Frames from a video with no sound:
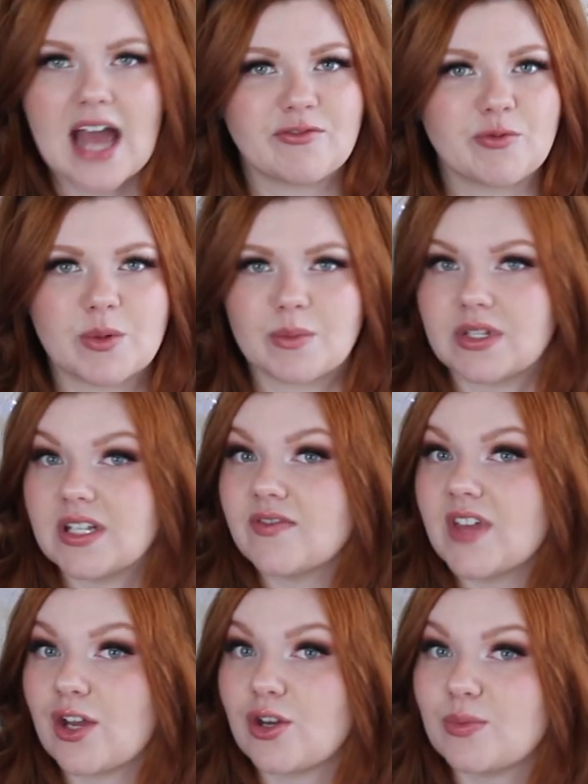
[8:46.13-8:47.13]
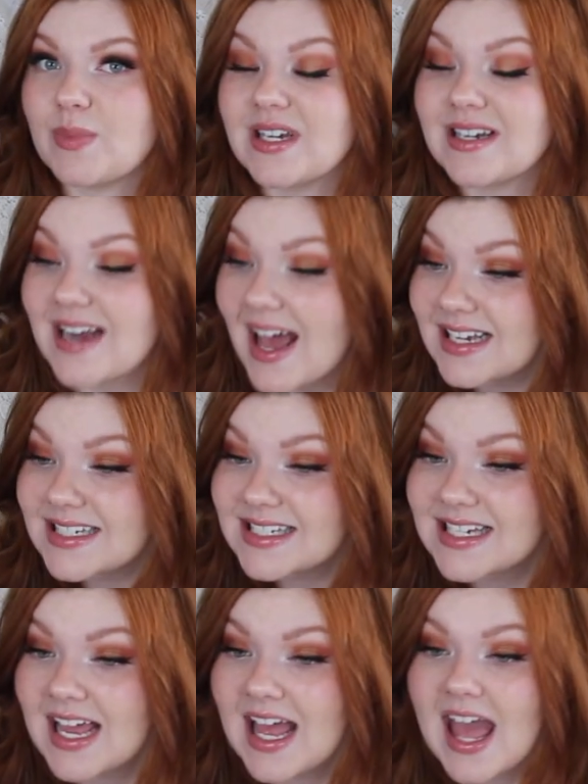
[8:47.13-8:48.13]
Everyone believed they could be
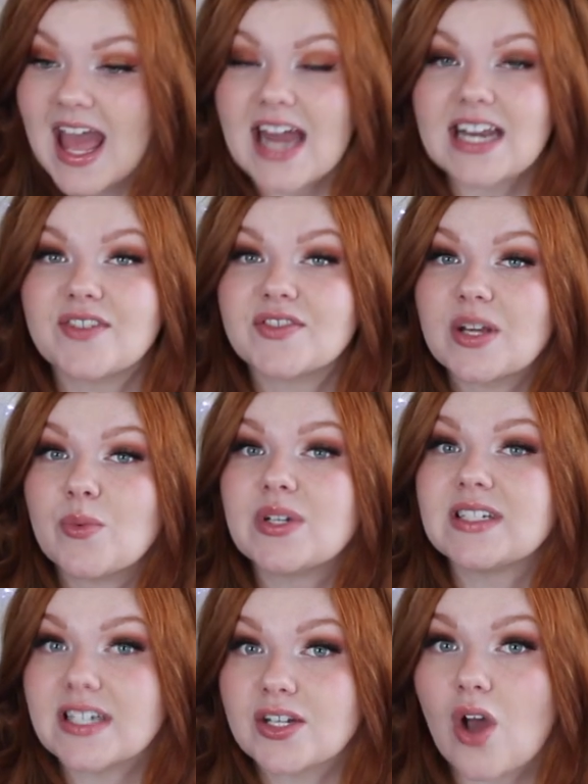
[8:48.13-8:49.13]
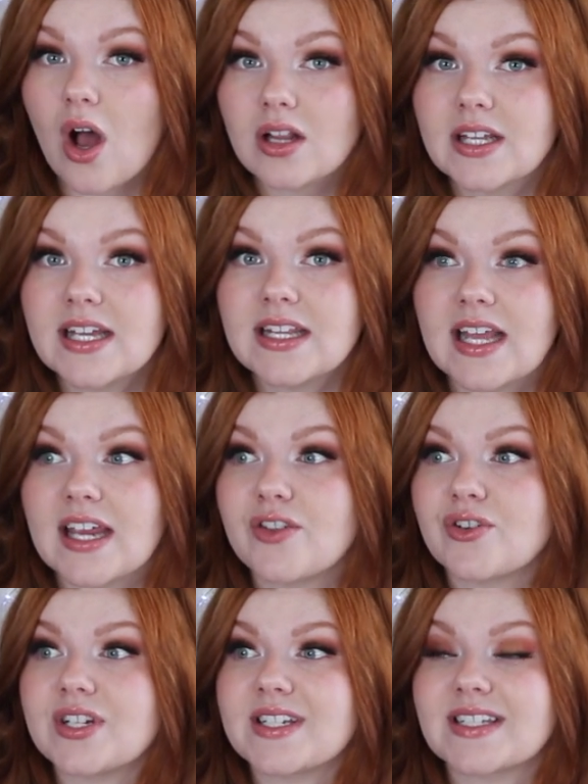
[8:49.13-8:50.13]
next. And if someone did call in, they
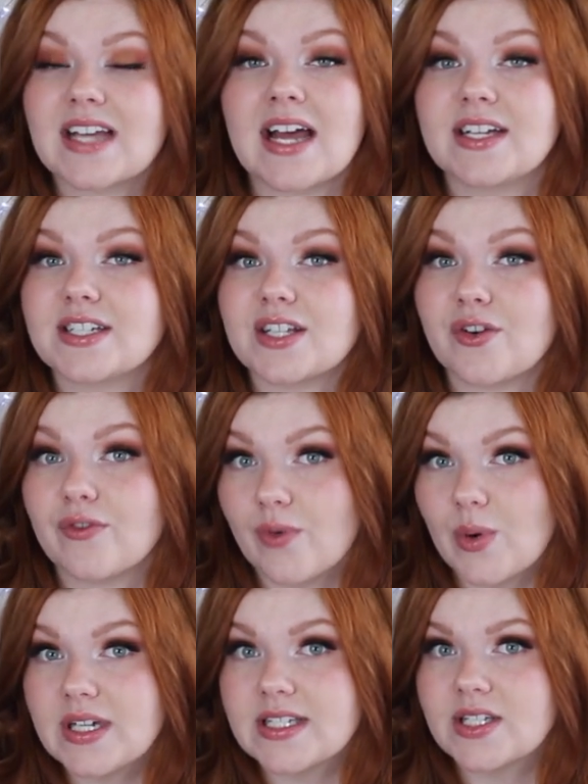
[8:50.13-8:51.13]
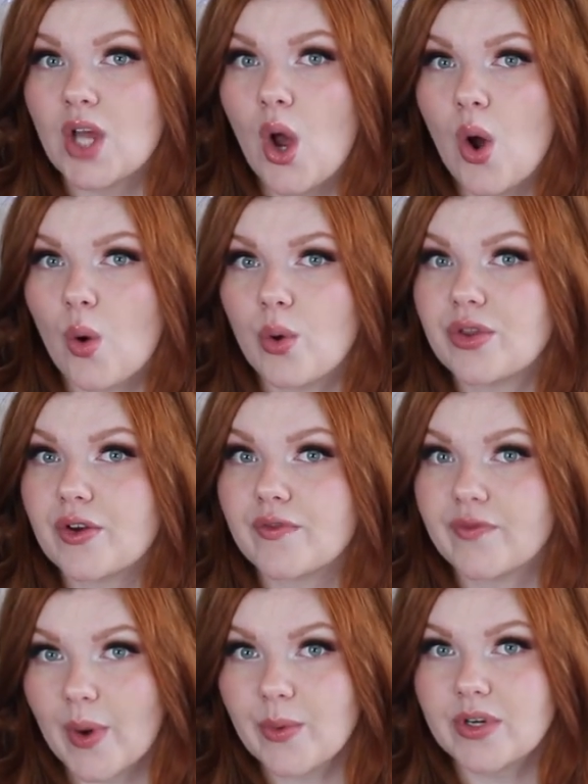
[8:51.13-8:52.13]
either disguised their voice or their
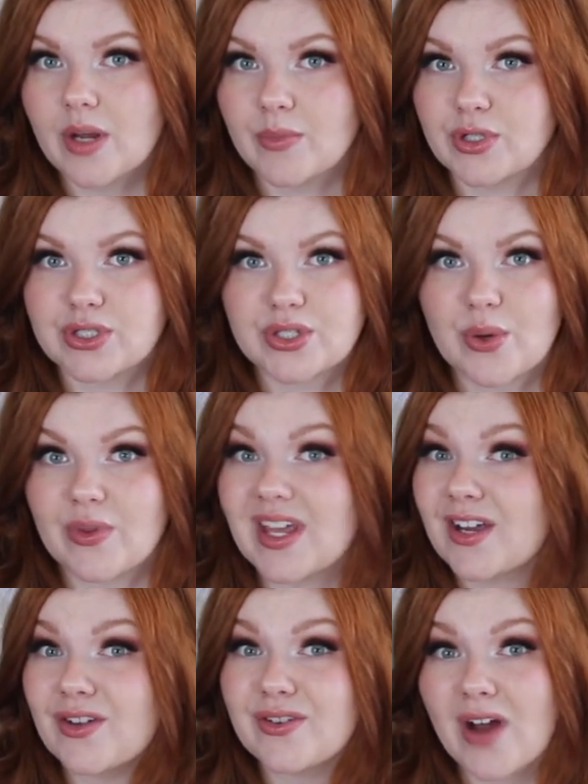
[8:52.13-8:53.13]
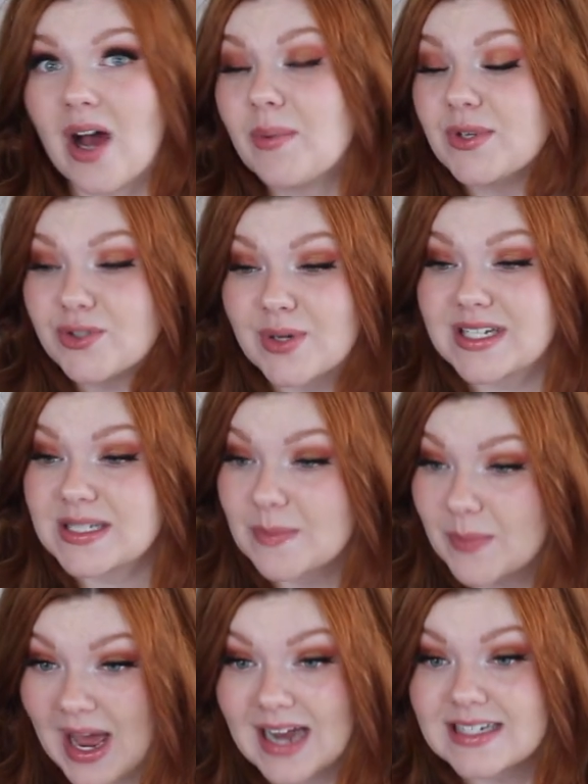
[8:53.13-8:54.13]
phone number so that it could not be
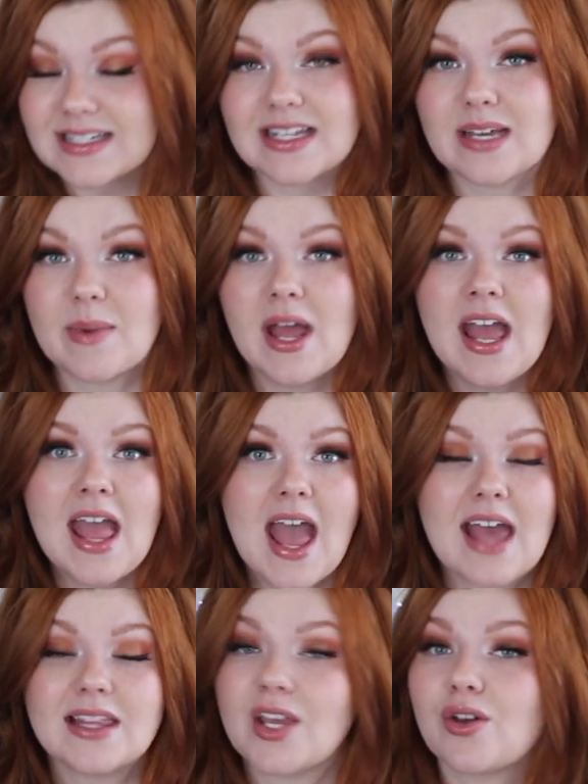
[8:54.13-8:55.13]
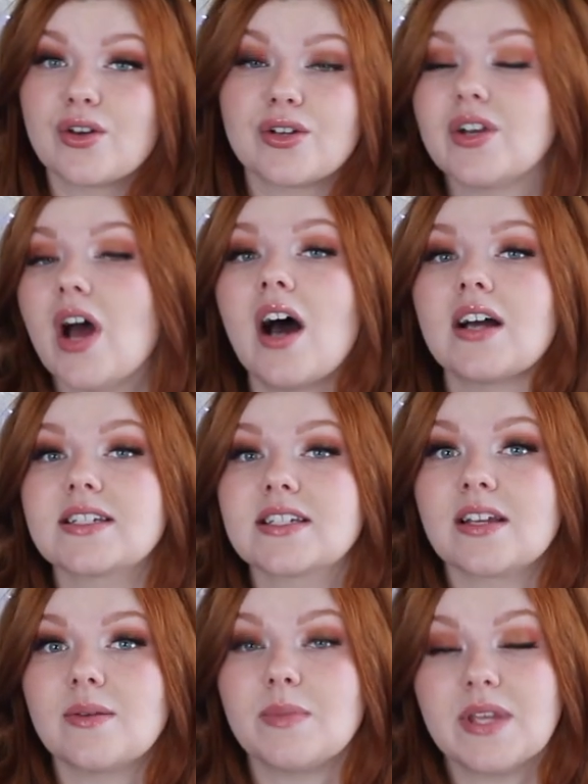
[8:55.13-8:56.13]
traced back to them and they could
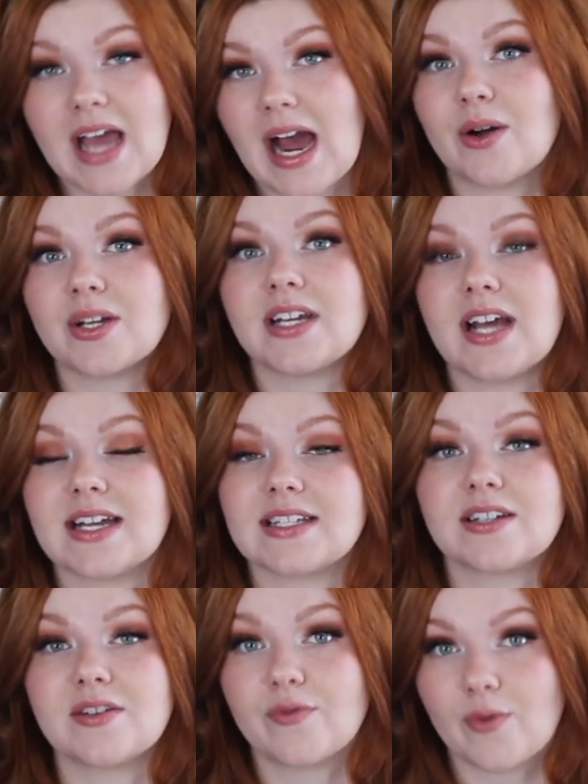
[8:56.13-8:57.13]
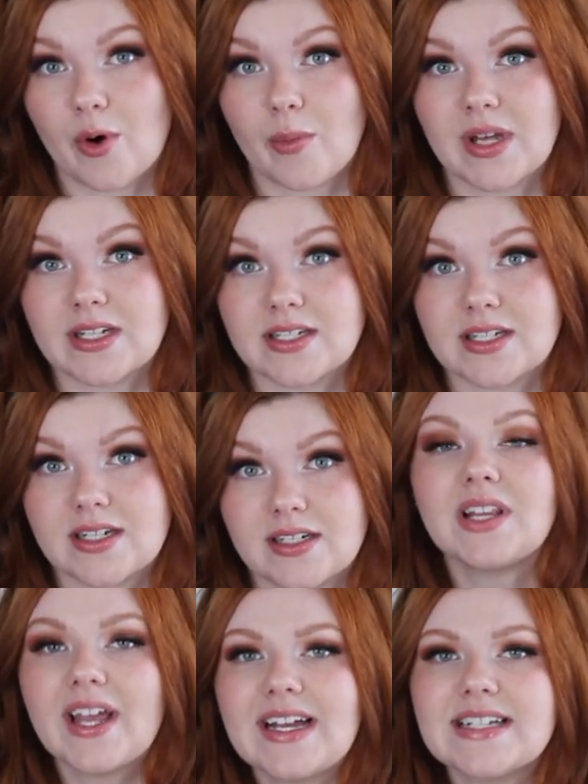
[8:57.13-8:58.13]
not be outed as an informant.
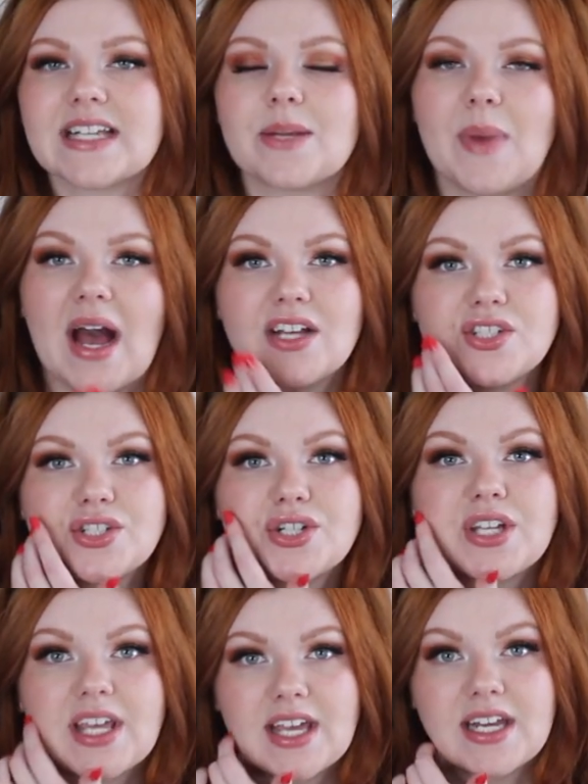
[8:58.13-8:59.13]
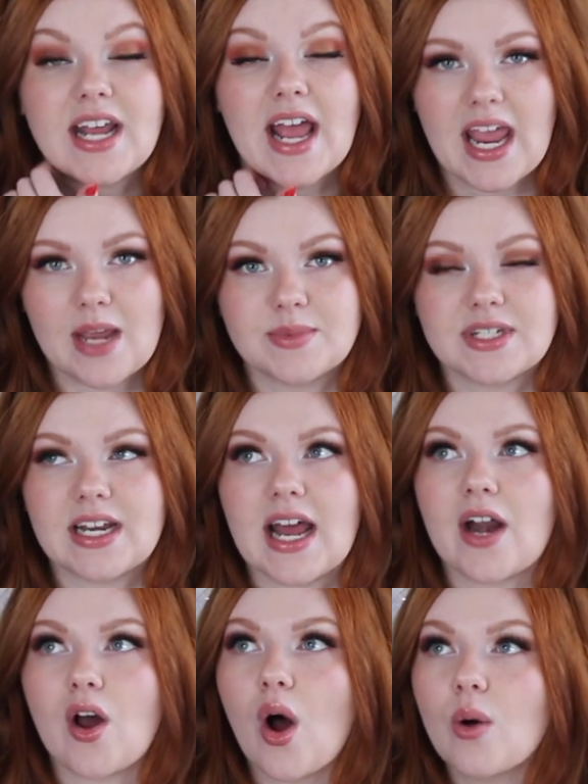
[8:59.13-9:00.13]
But like I said, Pastor Ken Hampton
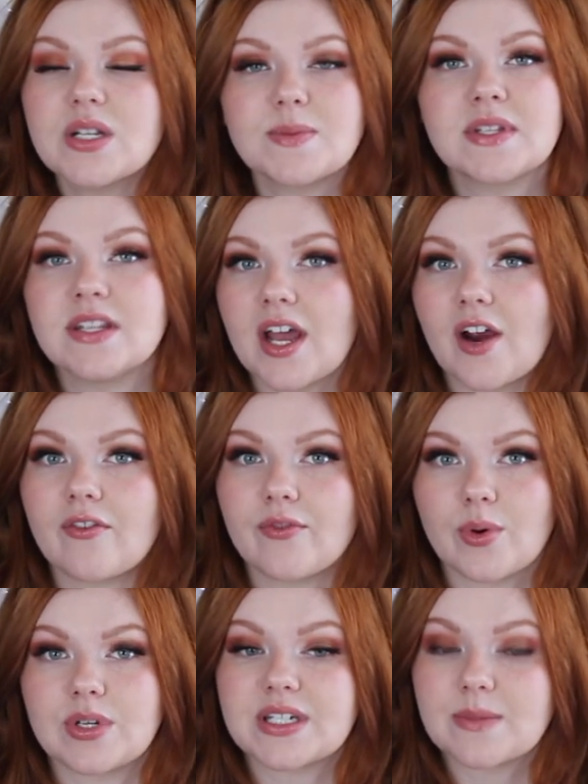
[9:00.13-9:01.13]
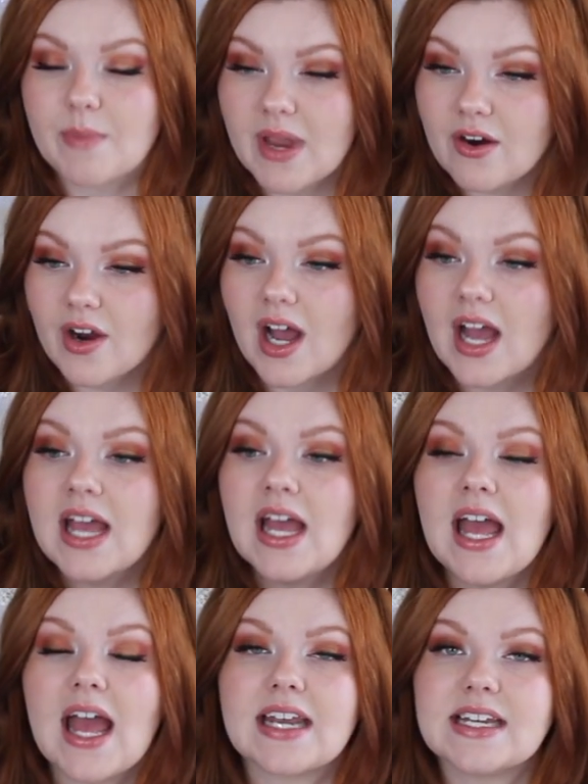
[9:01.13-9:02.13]
had always been there for Tamara,
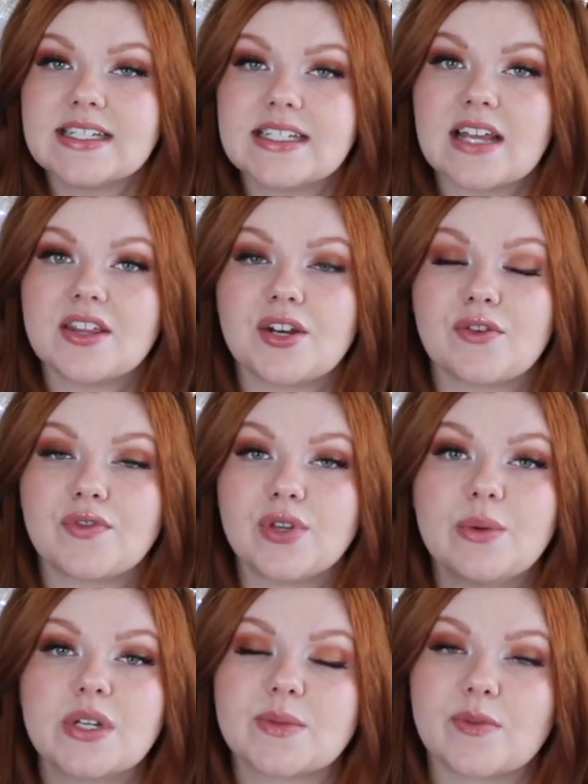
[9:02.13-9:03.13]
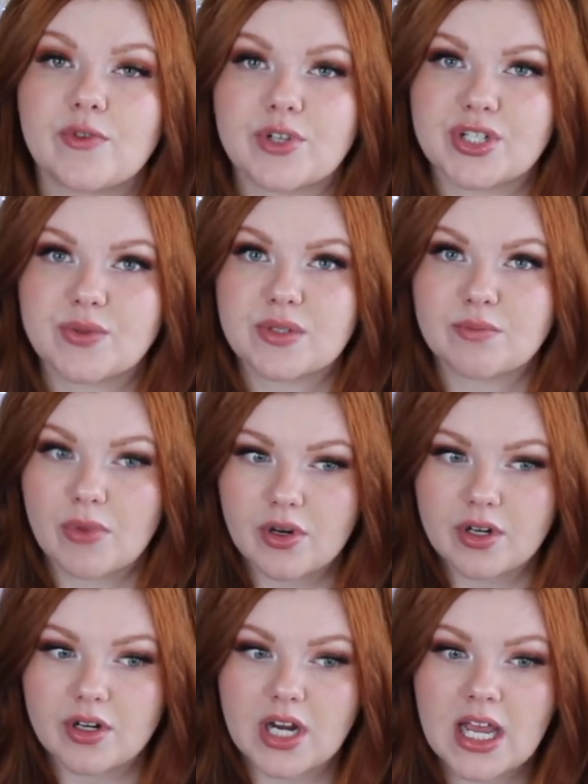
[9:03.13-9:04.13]
and he said that a few weeks before she was
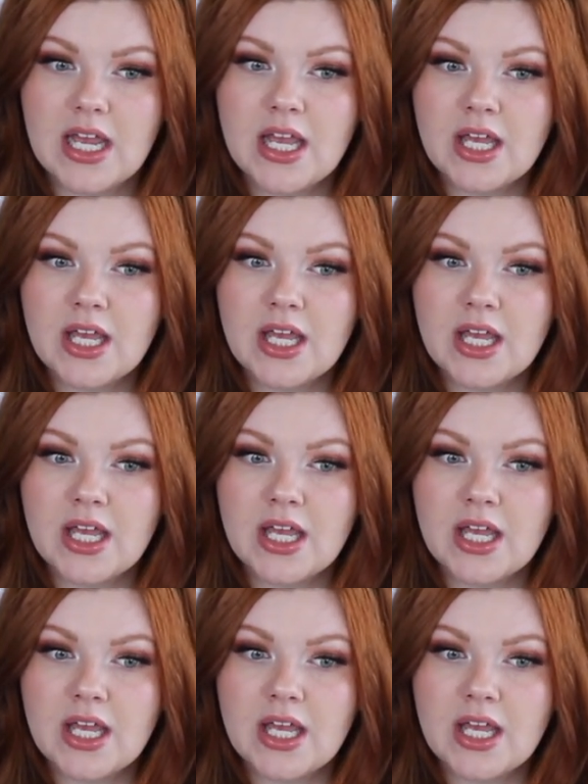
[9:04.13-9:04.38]
murdered,